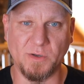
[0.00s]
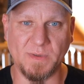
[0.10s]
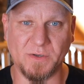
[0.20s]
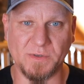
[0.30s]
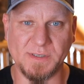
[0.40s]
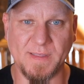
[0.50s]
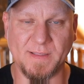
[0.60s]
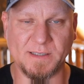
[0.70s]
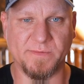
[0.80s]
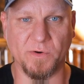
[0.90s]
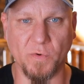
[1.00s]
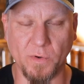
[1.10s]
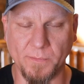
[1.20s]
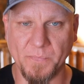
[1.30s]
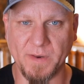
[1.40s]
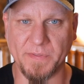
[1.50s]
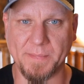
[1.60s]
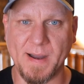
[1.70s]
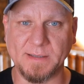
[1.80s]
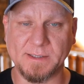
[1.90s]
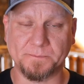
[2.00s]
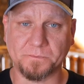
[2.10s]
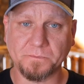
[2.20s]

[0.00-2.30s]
Humans don't see that. That's for Google and for the bots.